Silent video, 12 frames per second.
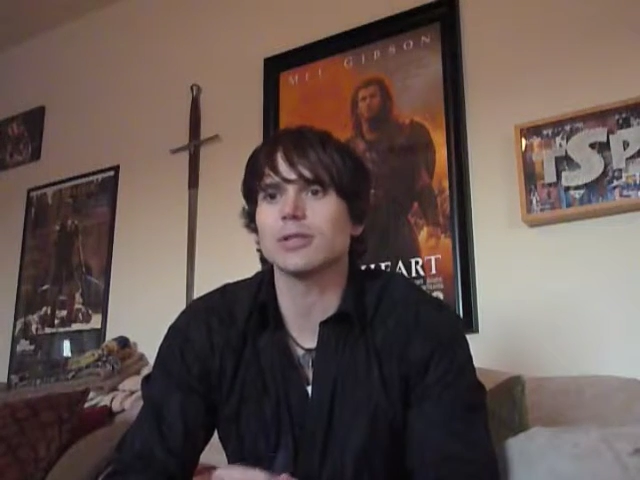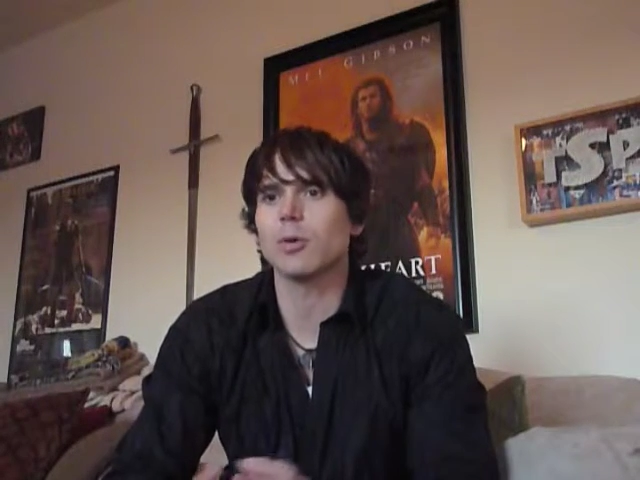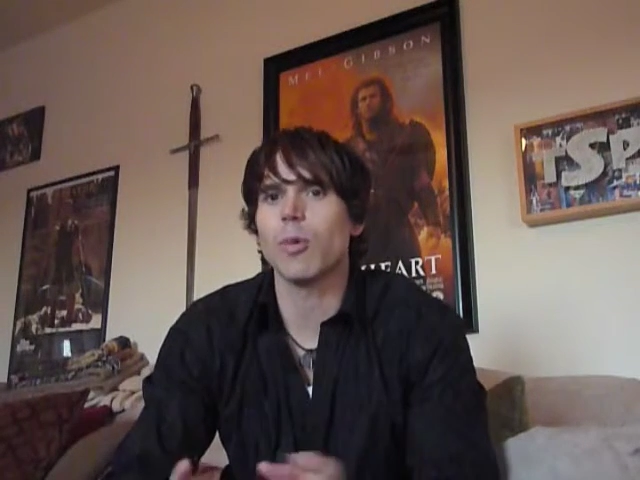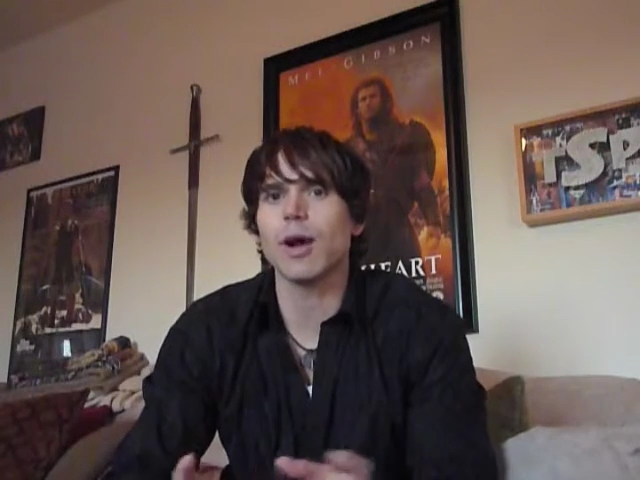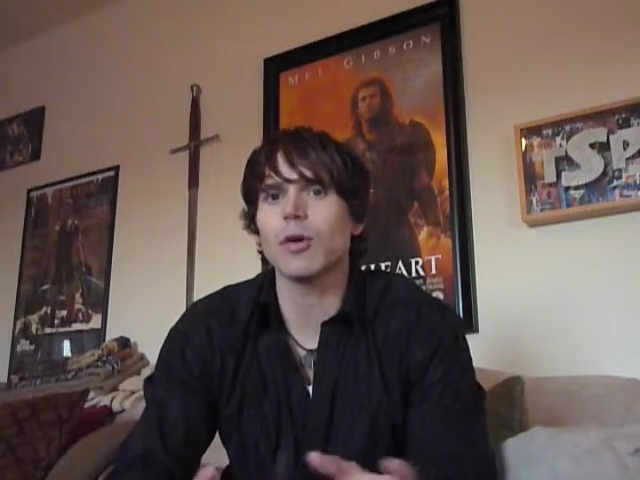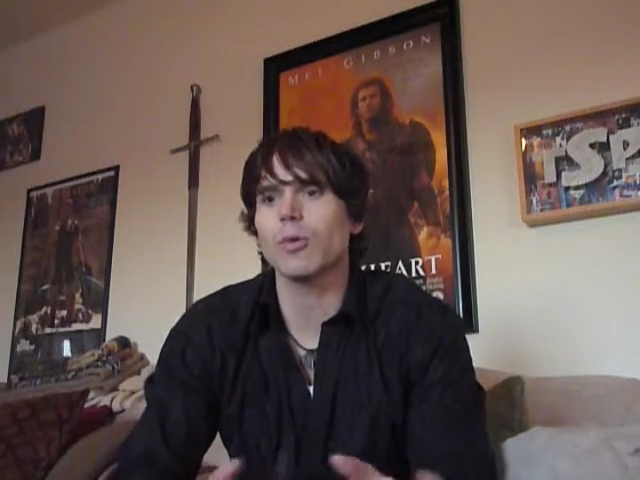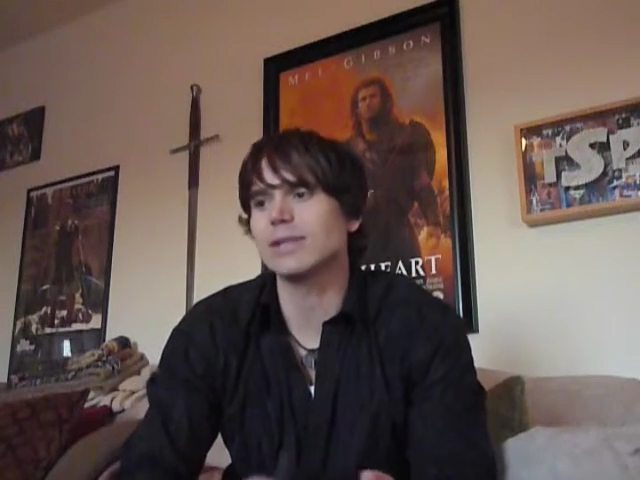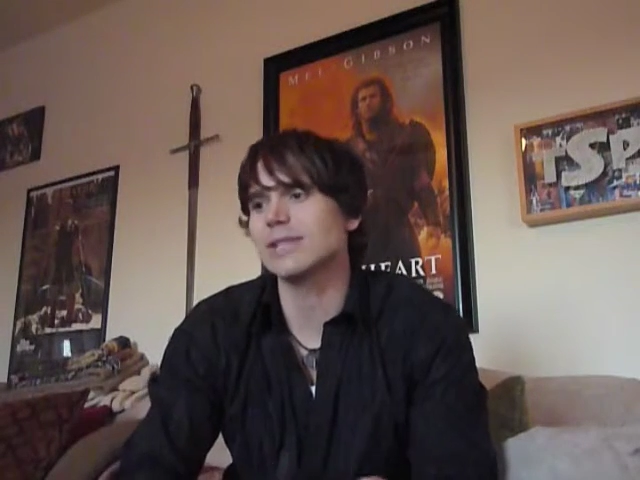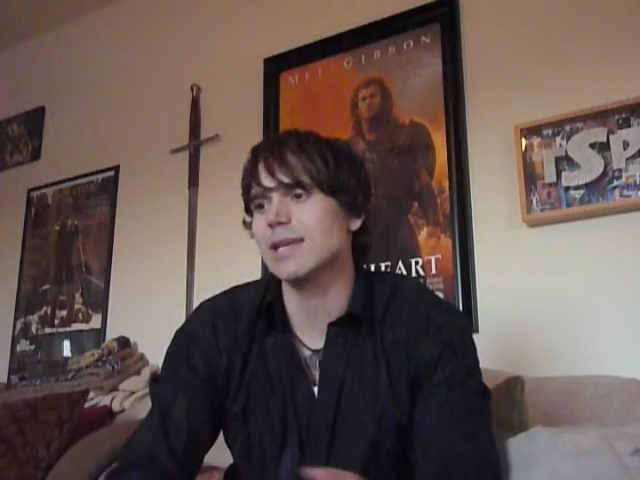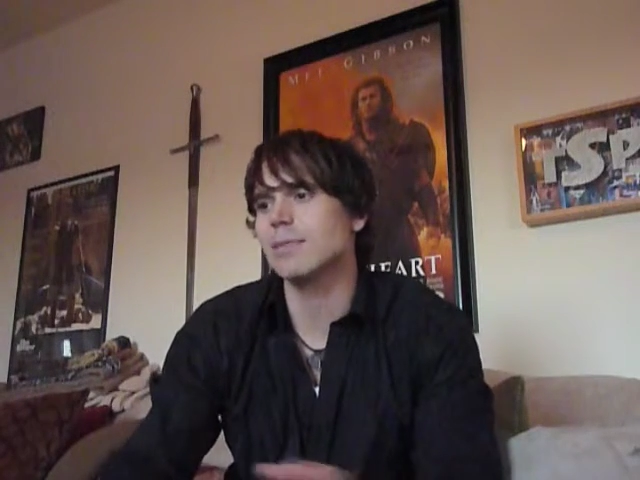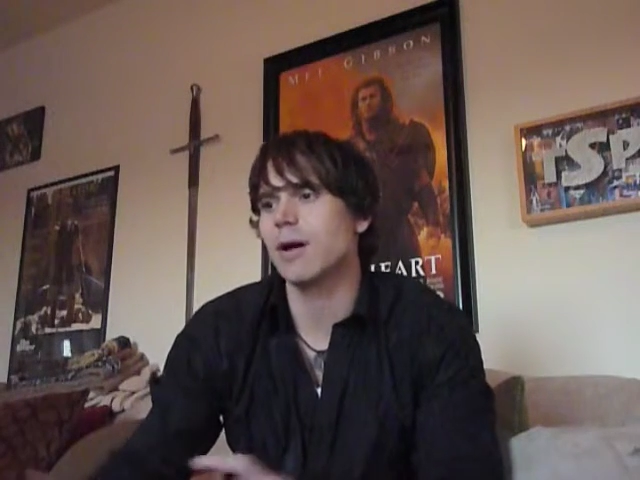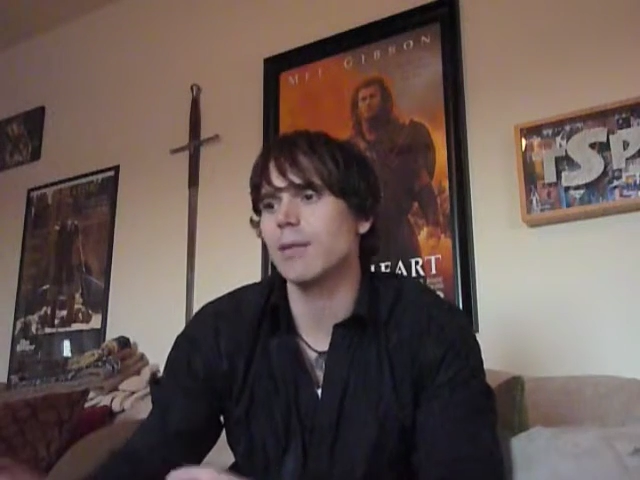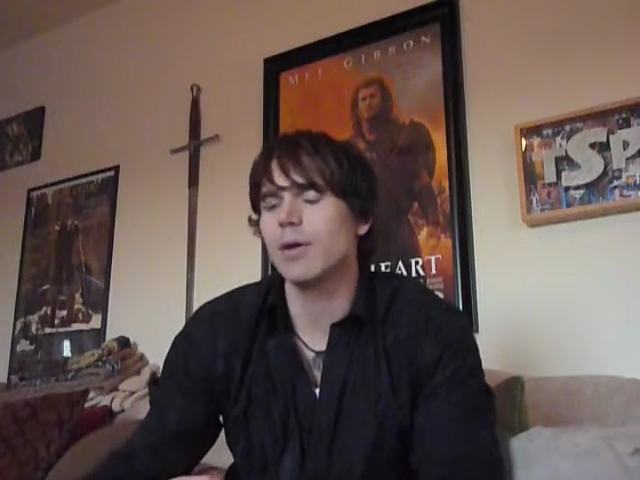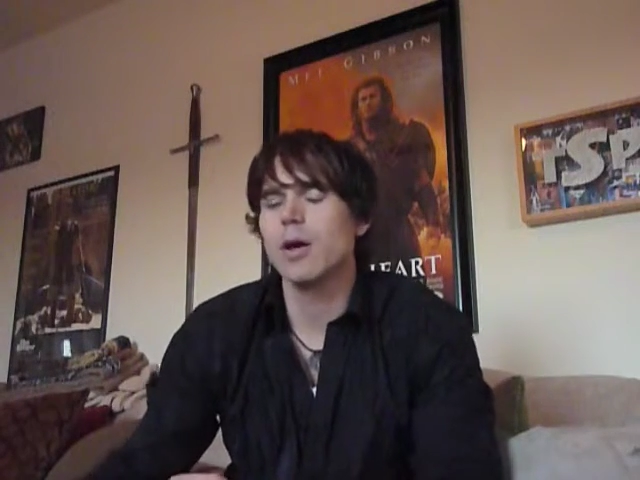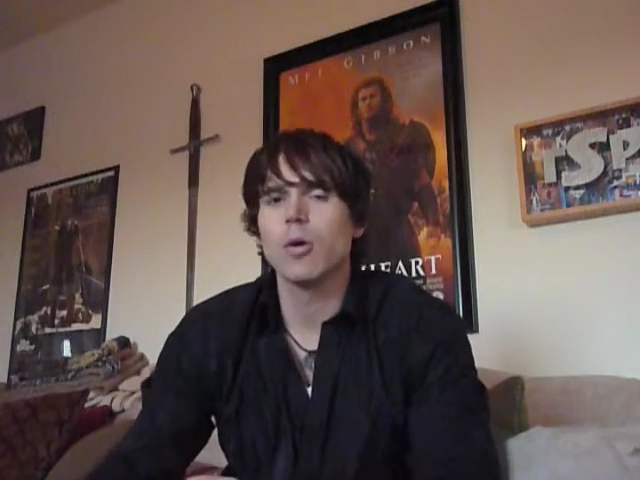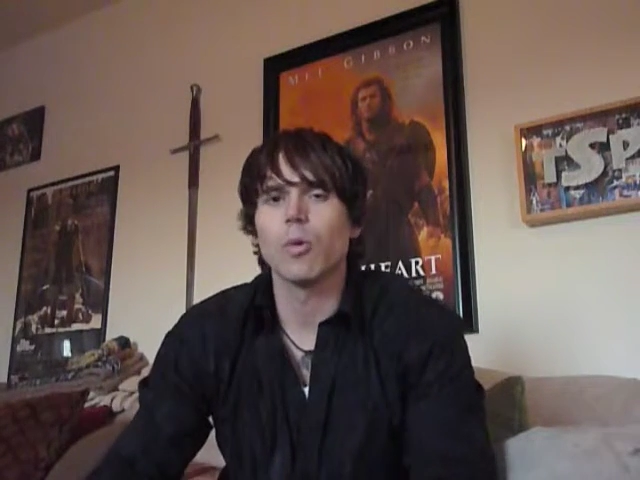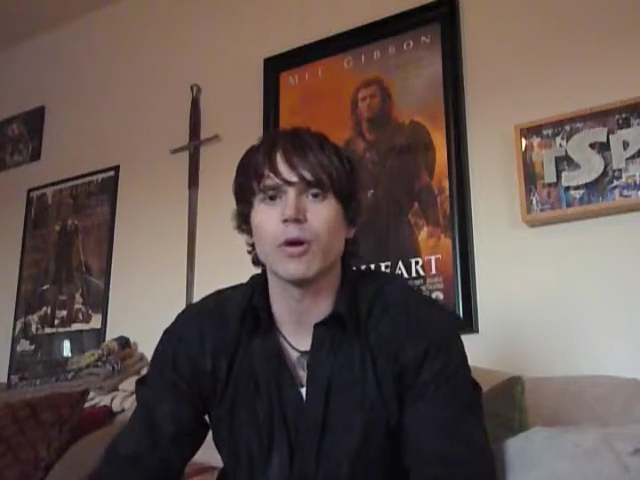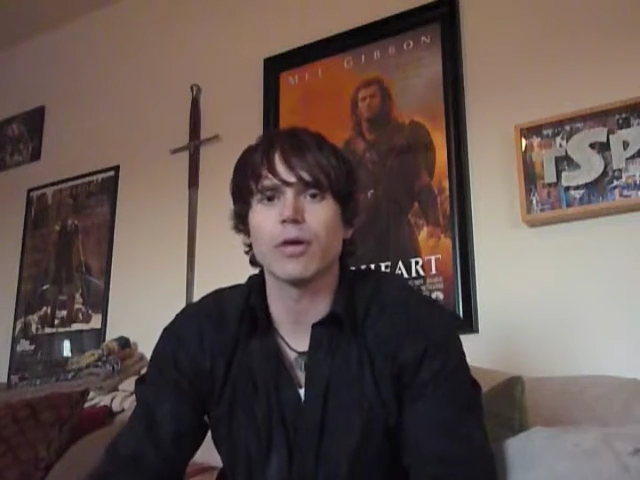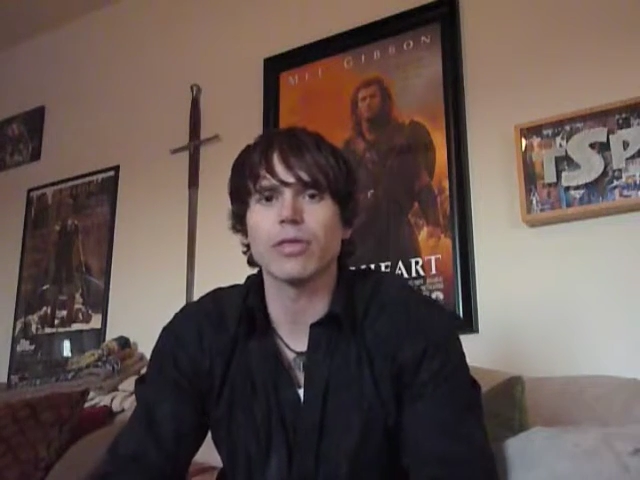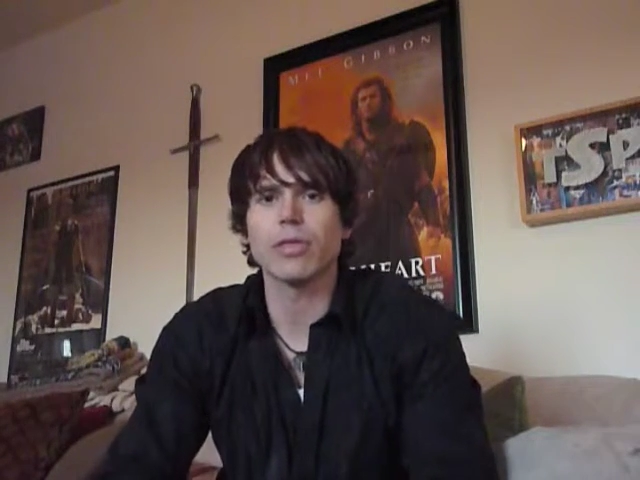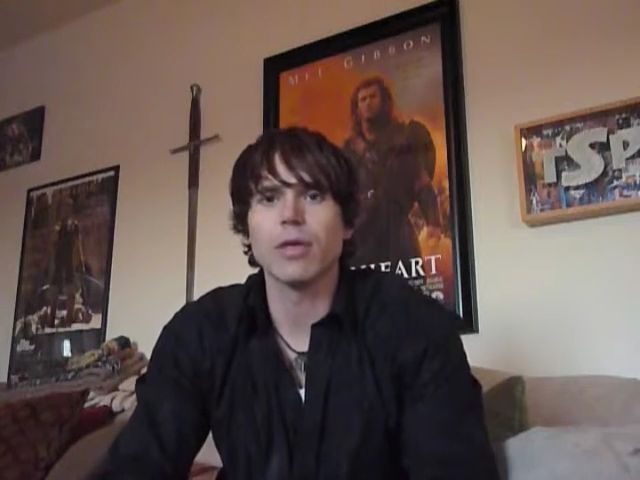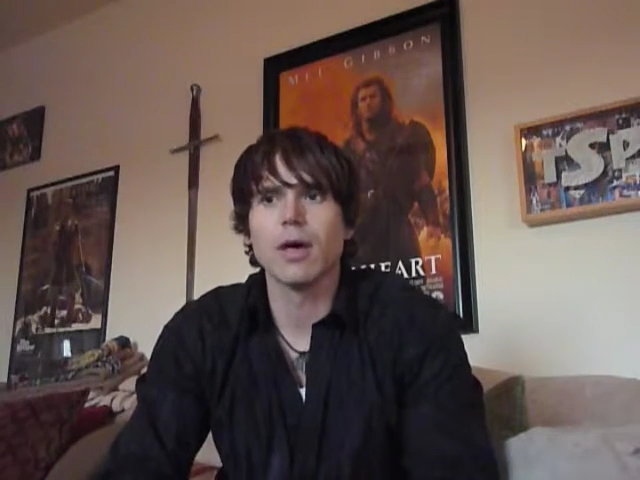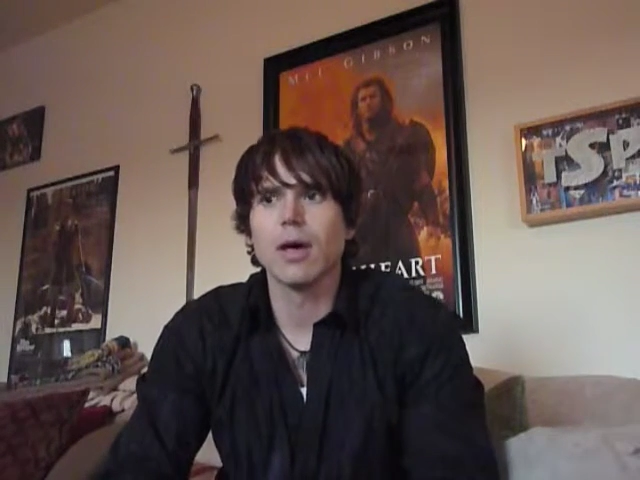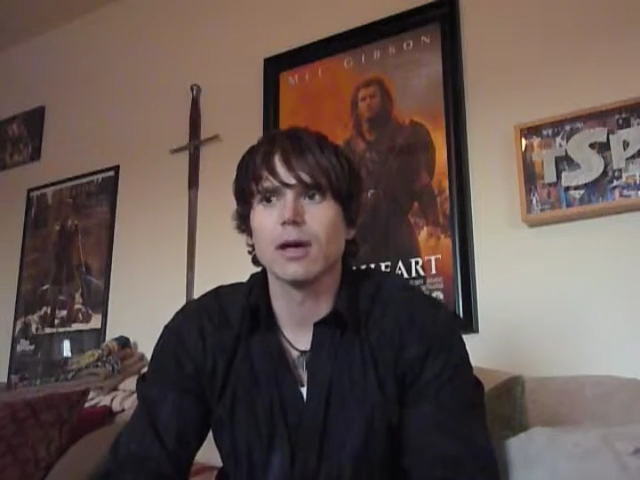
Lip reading: so why don't we team up with